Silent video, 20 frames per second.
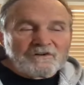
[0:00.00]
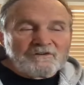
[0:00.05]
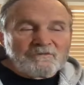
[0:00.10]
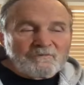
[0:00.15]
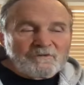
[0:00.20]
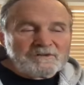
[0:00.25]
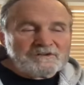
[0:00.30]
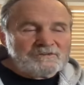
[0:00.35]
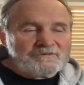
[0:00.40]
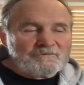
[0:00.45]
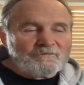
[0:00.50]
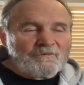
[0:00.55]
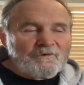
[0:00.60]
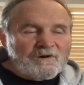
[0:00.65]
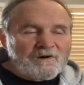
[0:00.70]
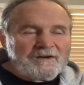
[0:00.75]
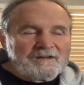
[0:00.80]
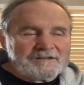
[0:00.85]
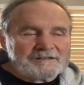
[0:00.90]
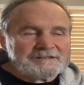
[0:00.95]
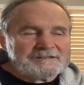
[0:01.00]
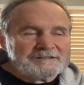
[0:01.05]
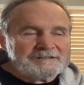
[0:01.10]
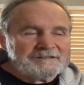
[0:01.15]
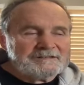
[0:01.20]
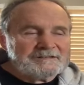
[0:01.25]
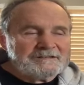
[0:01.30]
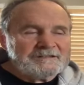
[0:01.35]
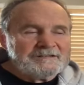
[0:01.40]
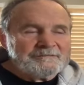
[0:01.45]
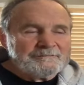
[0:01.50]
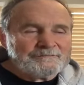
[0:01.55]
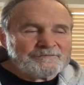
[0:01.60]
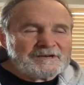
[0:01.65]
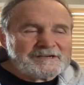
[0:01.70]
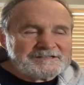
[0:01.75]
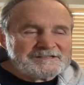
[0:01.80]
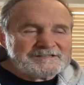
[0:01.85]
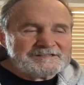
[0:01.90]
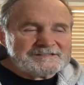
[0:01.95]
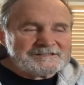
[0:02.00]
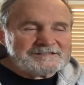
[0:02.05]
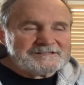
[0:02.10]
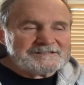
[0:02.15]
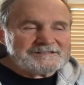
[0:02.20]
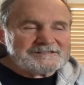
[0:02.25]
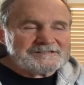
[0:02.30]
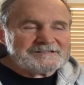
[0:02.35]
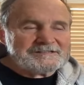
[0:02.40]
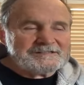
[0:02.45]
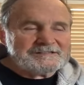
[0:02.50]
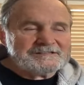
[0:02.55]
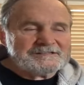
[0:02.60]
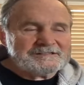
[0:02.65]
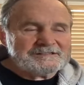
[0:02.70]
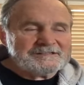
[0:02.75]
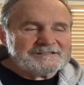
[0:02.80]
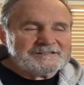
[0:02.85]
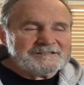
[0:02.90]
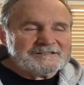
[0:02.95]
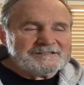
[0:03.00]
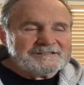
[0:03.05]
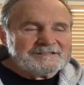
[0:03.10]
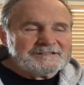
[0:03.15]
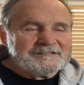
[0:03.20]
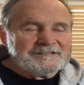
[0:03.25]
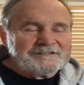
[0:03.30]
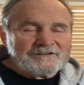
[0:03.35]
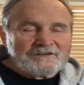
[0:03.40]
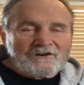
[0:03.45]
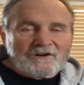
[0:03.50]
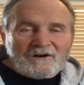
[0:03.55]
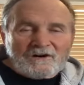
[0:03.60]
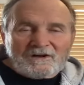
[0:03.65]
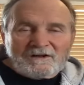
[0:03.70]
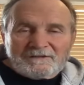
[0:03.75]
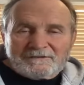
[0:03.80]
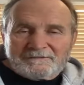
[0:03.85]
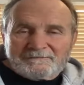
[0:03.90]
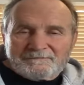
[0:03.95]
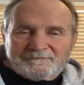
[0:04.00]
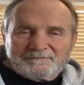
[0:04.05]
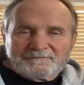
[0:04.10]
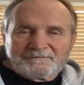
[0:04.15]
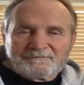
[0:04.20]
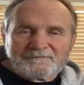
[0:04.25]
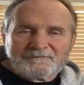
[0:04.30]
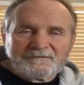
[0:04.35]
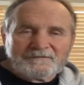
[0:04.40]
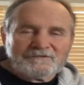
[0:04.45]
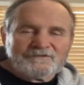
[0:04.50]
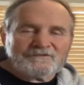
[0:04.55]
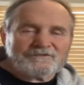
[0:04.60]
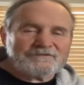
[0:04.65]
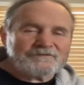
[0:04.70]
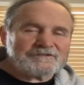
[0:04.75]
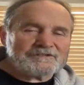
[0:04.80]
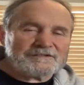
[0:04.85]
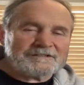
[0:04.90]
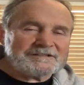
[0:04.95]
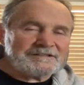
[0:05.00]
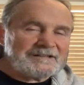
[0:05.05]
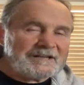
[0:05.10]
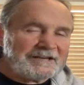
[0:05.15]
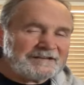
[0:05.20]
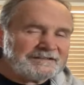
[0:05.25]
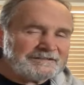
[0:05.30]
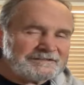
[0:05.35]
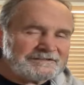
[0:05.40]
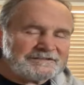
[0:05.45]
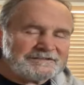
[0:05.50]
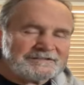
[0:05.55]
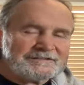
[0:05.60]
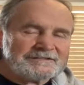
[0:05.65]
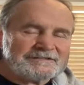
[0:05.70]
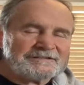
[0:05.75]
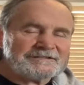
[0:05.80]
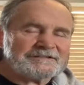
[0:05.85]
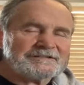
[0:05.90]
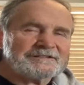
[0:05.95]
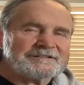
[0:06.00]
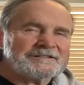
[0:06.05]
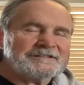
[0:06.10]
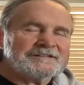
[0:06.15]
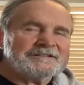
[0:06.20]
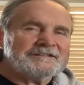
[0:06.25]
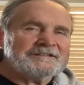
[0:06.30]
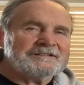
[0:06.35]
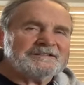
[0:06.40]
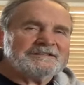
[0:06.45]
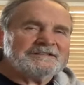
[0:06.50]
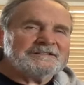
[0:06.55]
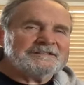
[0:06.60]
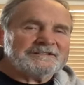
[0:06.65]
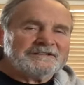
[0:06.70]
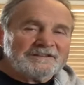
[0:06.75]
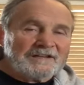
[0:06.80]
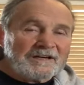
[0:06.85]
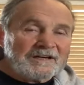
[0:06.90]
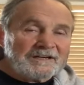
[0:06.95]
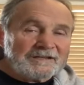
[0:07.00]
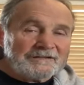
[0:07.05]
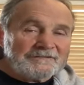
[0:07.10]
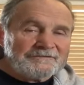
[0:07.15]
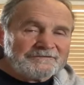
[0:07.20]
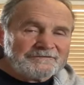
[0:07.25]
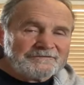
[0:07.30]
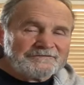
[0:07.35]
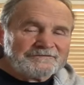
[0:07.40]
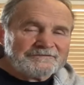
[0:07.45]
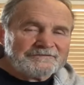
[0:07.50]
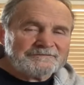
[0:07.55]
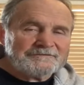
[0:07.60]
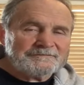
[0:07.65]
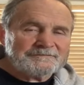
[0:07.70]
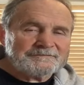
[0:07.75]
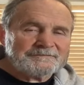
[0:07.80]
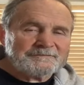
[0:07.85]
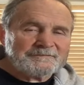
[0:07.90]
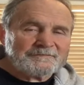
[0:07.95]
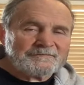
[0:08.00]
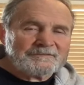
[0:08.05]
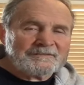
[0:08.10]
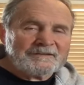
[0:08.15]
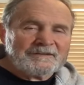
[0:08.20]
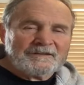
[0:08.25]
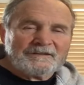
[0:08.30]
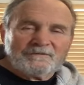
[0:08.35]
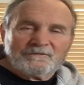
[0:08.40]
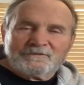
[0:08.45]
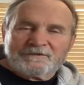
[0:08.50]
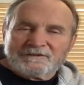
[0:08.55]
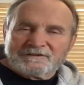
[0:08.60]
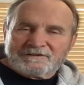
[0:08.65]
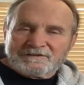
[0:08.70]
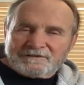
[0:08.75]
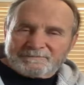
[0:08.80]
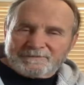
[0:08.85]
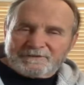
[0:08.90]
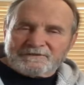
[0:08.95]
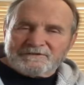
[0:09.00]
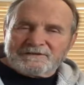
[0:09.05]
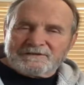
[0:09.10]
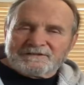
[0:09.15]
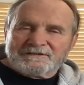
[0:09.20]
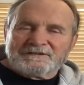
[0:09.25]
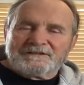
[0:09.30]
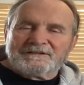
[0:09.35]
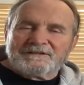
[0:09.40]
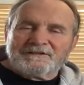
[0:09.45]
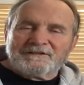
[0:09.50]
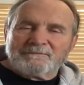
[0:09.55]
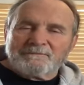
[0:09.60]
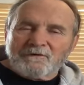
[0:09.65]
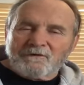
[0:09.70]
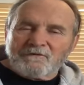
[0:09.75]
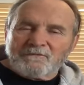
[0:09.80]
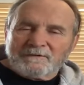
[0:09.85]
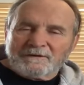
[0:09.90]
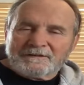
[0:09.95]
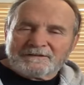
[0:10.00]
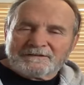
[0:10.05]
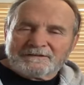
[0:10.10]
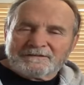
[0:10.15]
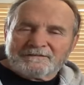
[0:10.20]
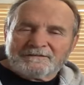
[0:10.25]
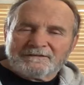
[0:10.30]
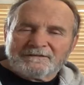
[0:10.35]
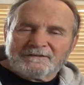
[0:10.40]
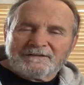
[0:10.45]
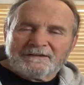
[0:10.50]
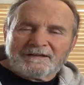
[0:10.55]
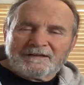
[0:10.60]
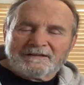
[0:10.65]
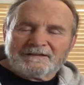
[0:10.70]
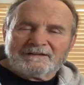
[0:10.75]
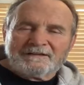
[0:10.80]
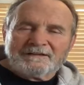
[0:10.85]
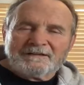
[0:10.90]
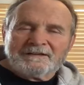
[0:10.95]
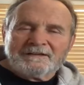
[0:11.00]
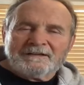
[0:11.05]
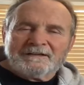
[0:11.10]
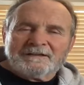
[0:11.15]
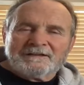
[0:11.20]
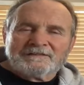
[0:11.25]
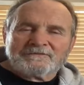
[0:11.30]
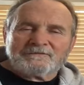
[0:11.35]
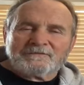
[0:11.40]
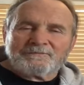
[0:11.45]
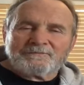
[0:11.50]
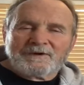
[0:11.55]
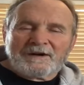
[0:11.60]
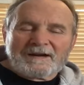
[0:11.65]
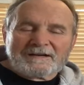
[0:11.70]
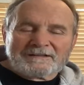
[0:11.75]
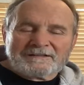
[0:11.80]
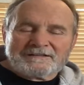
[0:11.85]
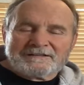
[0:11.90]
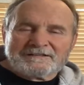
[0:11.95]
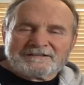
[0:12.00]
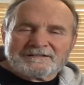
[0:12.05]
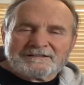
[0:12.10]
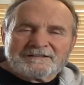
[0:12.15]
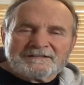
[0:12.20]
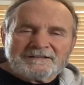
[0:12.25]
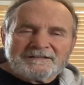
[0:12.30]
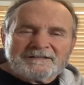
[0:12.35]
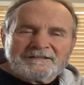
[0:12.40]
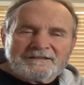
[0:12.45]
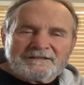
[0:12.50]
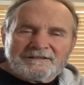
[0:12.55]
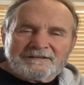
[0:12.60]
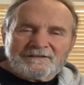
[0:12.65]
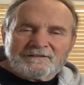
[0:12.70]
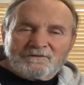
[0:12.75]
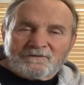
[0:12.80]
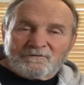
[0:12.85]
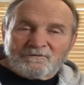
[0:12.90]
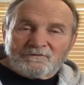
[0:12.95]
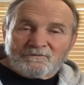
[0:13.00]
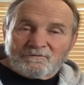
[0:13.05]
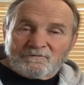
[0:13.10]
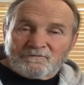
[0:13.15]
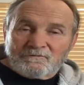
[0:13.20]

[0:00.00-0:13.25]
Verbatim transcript: it what you want presence, God, universal intelligence, love. We experience it in the moment. And so we practice, you know,